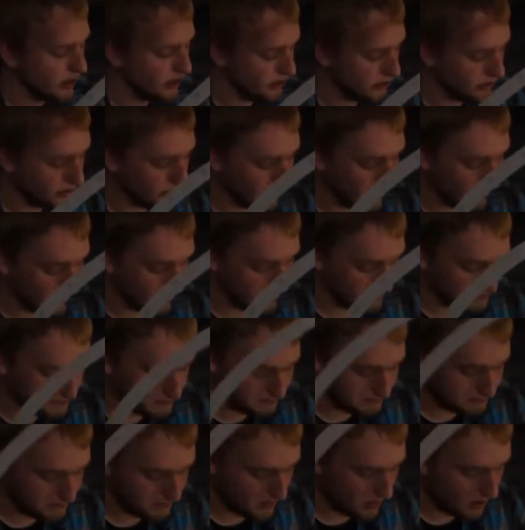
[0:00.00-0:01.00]
So,
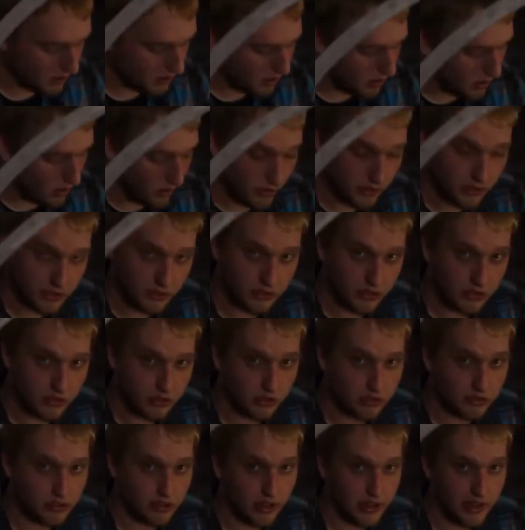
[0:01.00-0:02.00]
all the
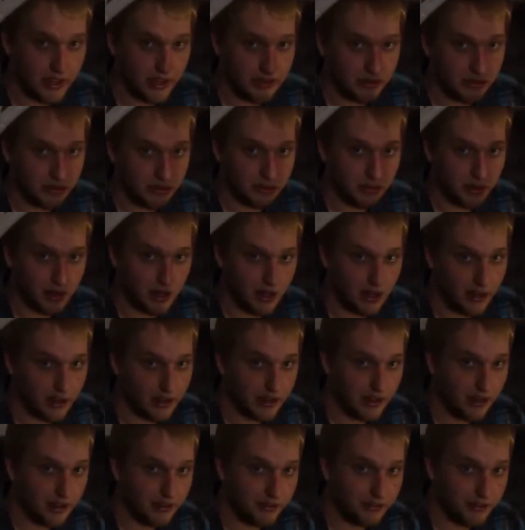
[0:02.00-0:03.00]
controls are handled
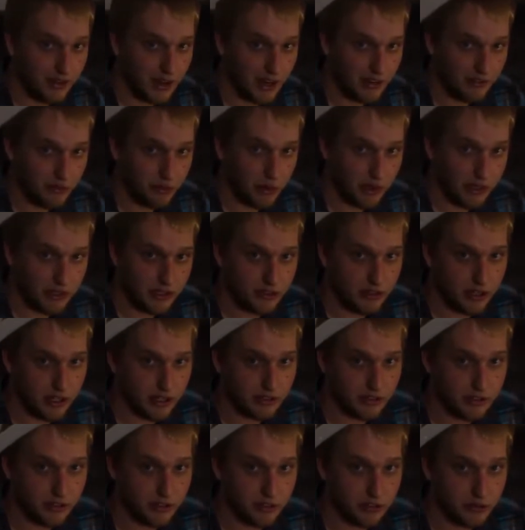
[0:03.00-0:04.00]
by a five-way
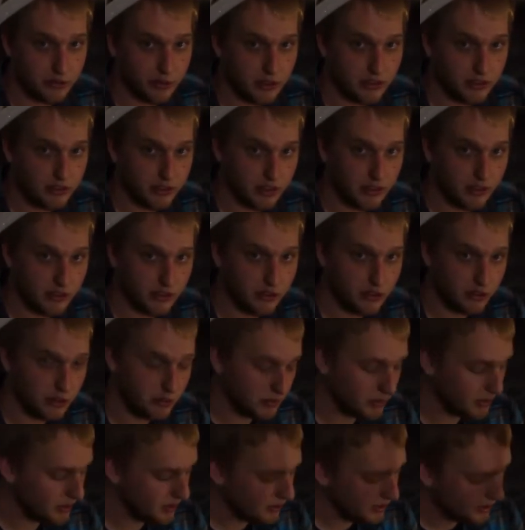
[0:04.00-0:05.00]
directional switch on the
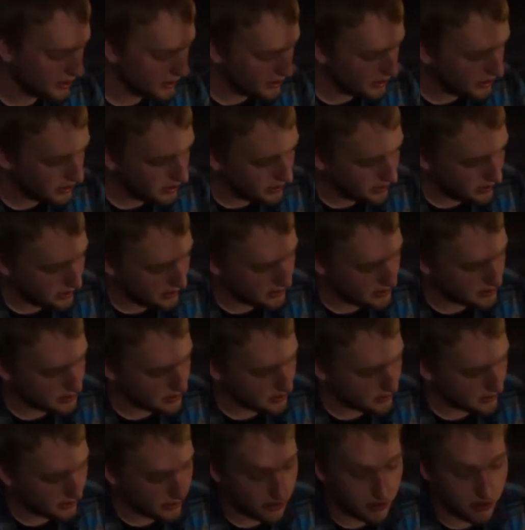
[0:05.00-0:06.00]
hoop. It's
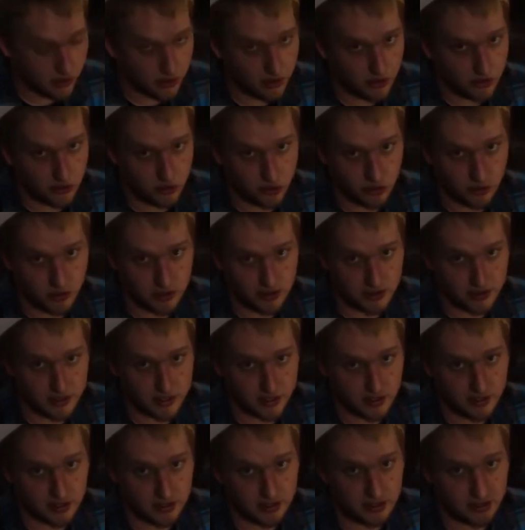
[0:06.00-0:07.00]
a little
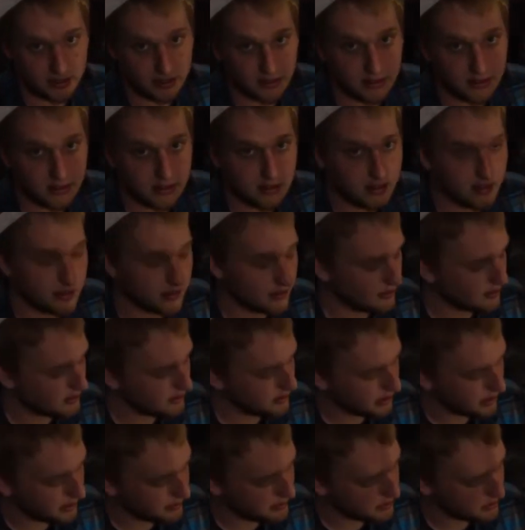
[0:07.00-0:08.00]
joystick
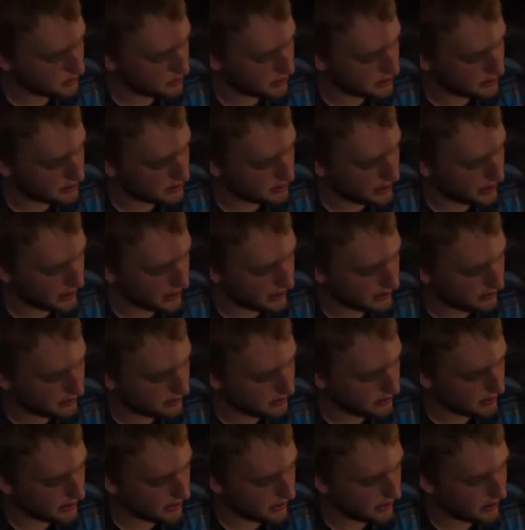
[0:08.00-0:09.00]
type switch there.
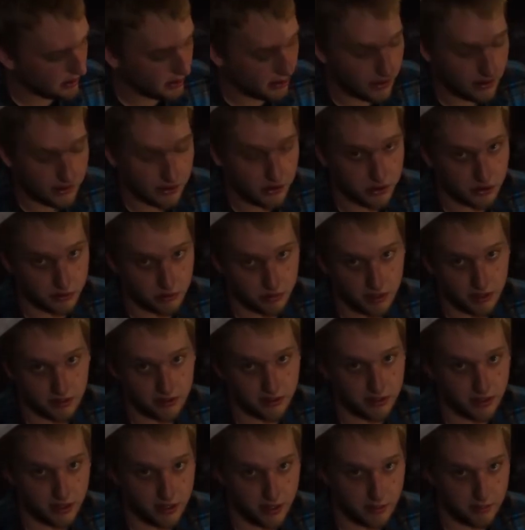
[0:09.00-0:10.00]
You can
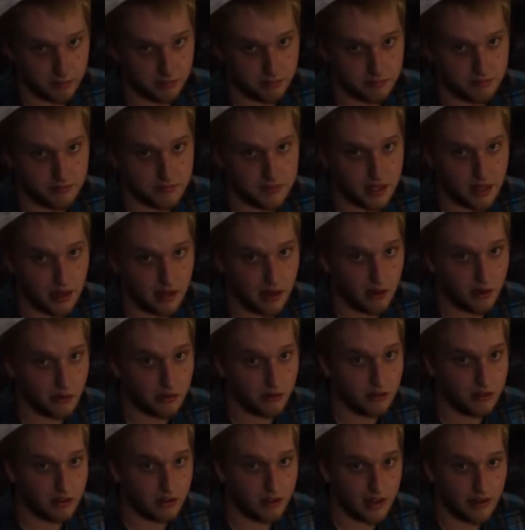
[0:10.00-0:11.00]
press it up,
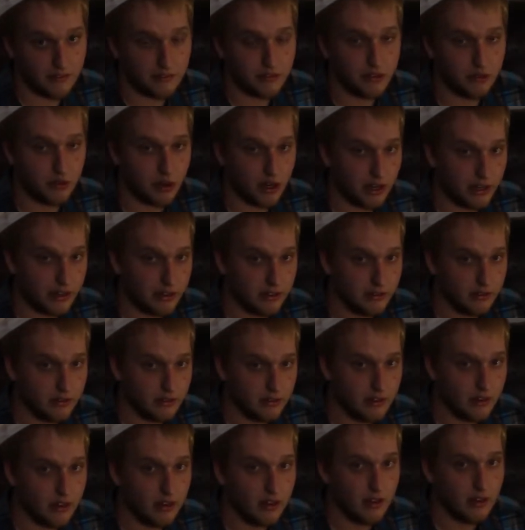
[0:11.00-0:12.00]
down, left, right,
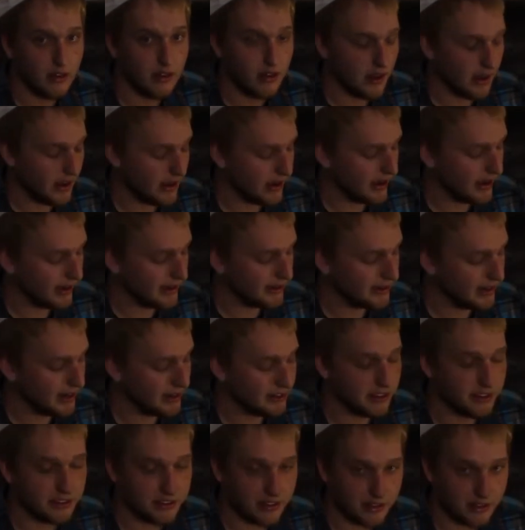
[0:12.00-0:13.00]
and it
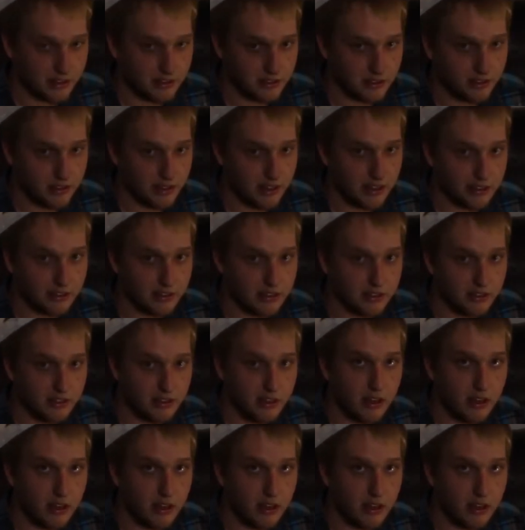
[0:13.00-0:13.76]
has a center select.